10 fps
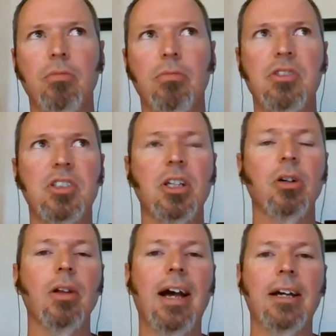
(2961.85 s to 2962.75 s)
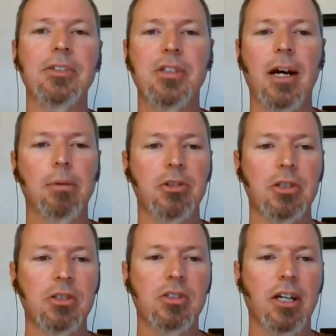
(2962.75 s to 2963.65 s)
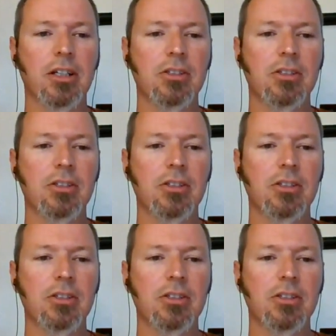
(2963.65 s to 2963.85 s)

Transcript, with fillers: skill at establishing setting.